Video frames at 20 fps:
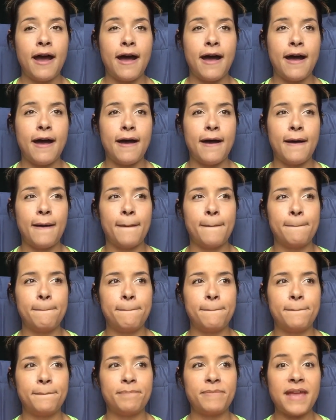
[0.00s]

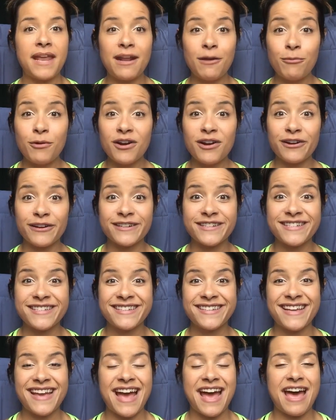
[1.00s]
and it worked.
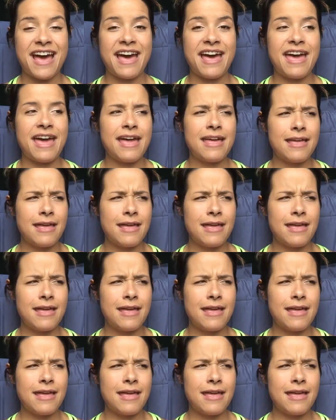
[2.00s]
I